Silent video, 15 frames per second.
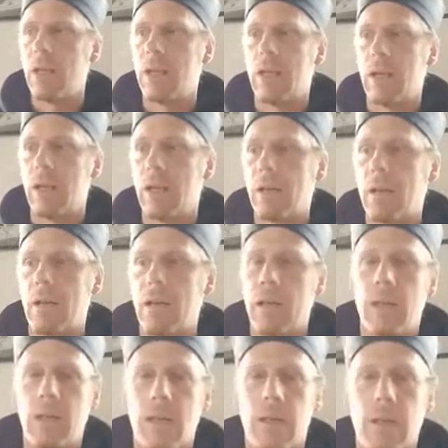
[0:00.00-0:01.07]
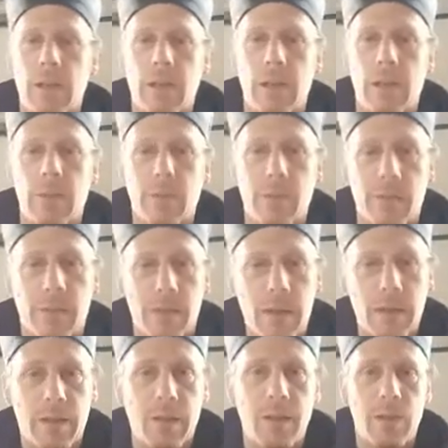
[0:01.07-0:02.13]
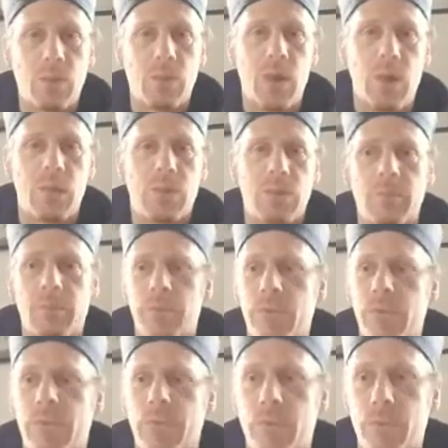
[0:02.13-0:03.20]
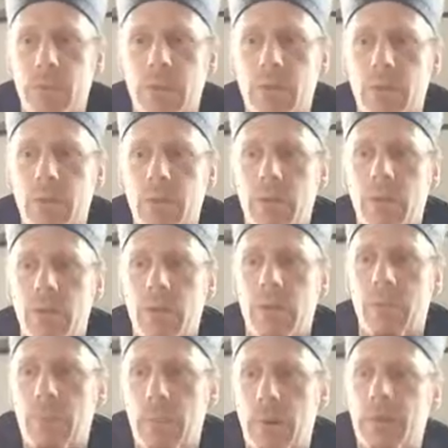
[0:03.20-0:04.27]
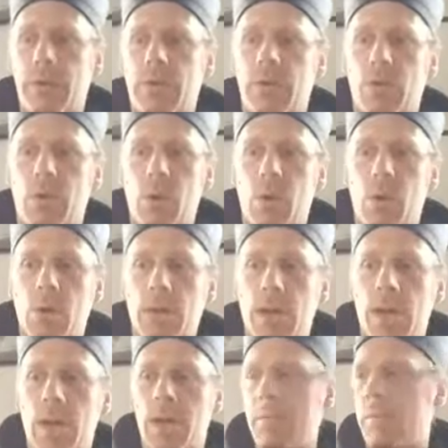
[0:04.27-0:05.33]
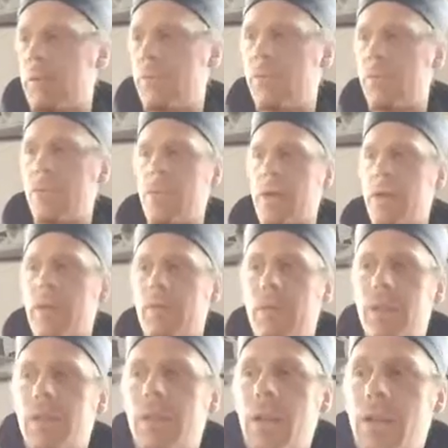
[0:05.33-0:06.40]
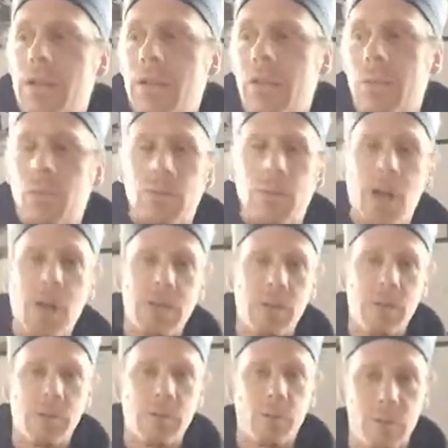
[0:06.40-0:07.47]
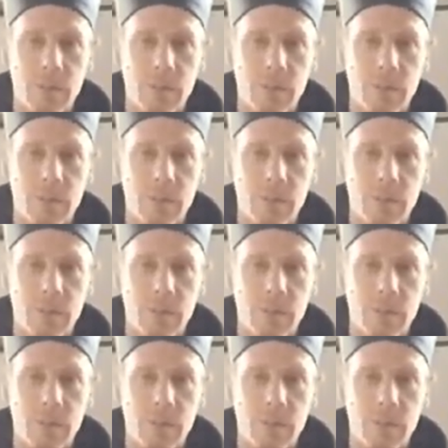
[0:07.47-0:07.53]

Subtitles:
Yeah, get into Daoism if you want to, and practice for a long time if you have the intention to Changshen